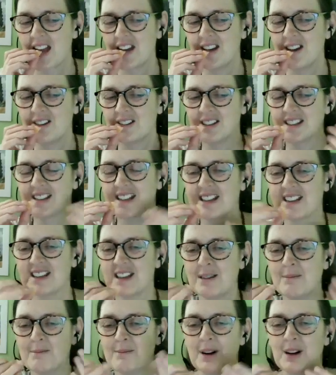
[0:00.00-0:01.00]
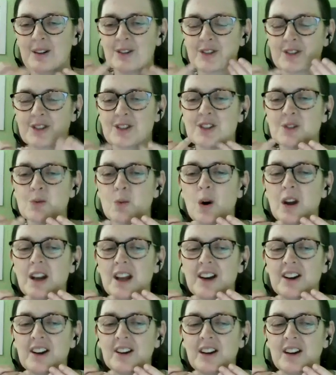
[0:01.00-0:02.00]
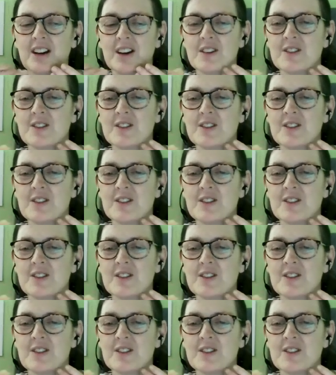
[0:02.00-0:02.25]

Noticing the impulse to swallow.